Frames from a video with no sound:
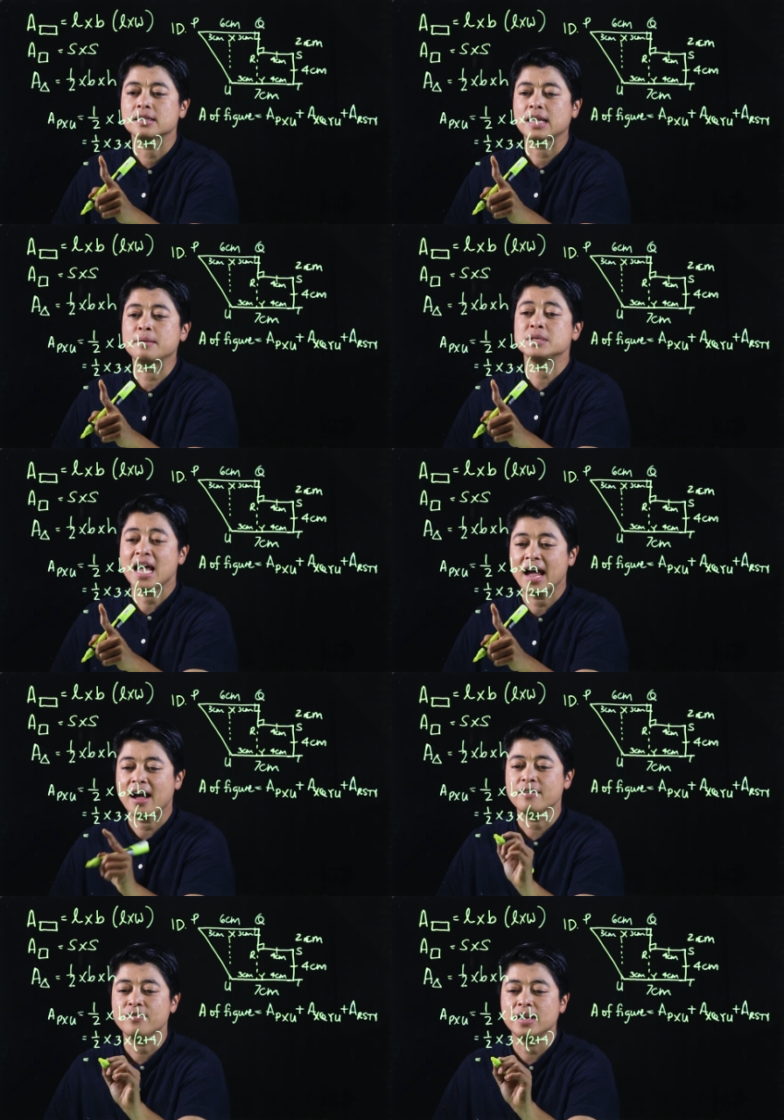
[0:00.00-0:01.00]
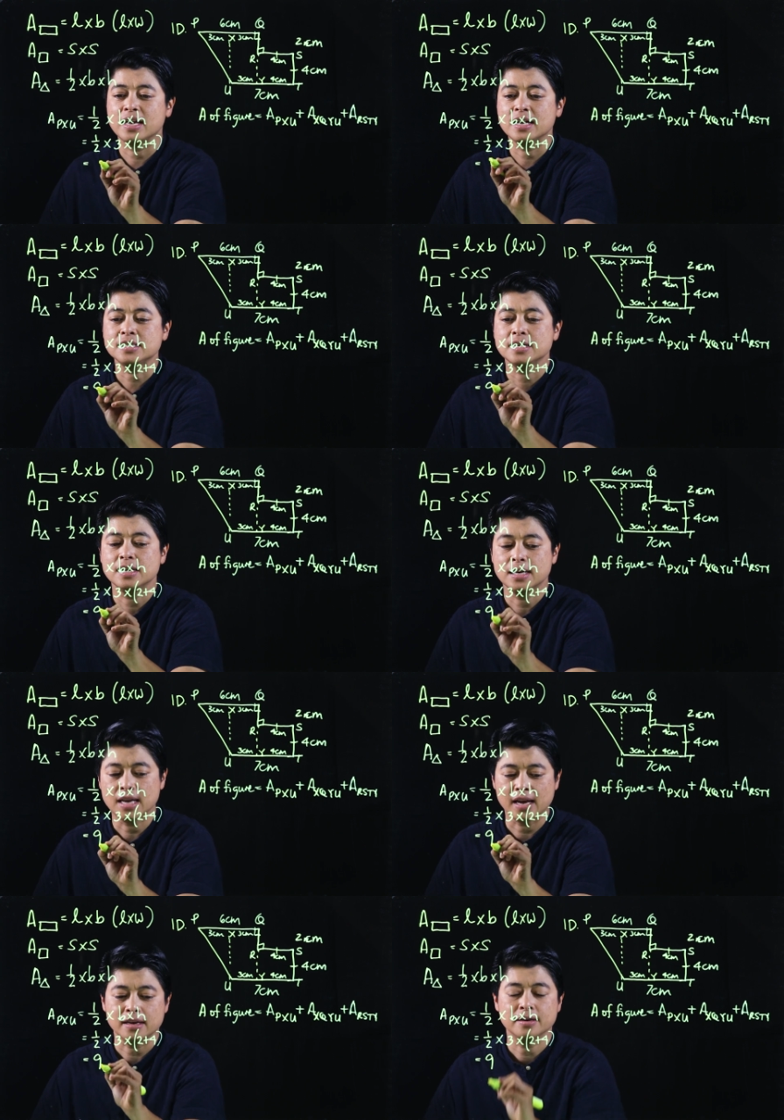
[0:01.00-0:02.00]
times 1/2 is
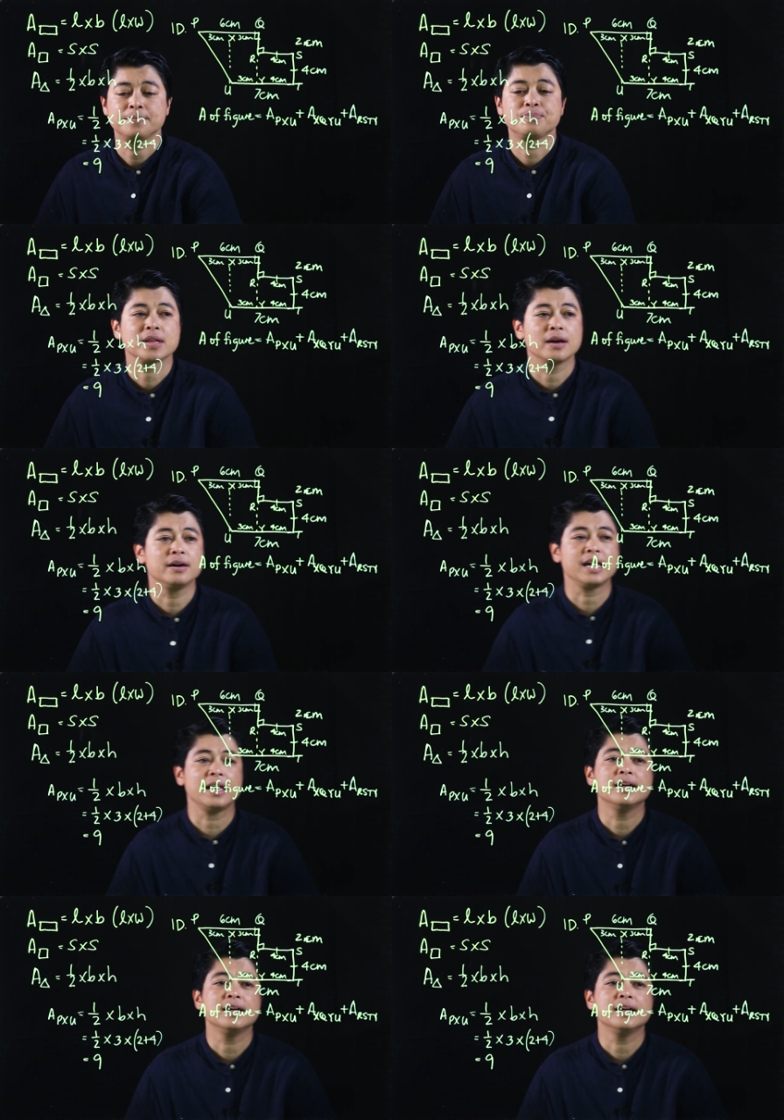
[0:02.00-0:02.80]
9. Okay,